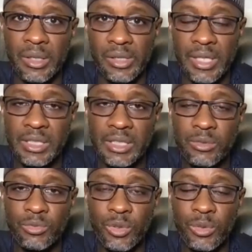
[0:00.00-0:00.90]

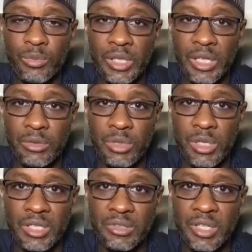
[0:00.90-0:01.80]
starting from the
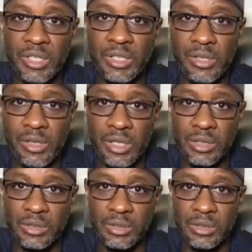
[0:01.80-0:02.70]
Kaduna train
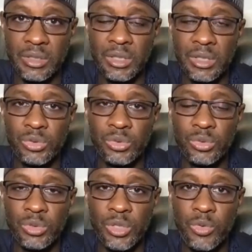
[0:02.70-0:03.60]
incident
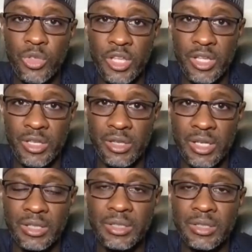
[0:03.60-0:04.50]
to the Kuje
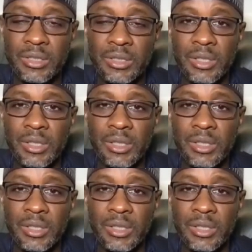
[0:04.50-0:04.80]
incident,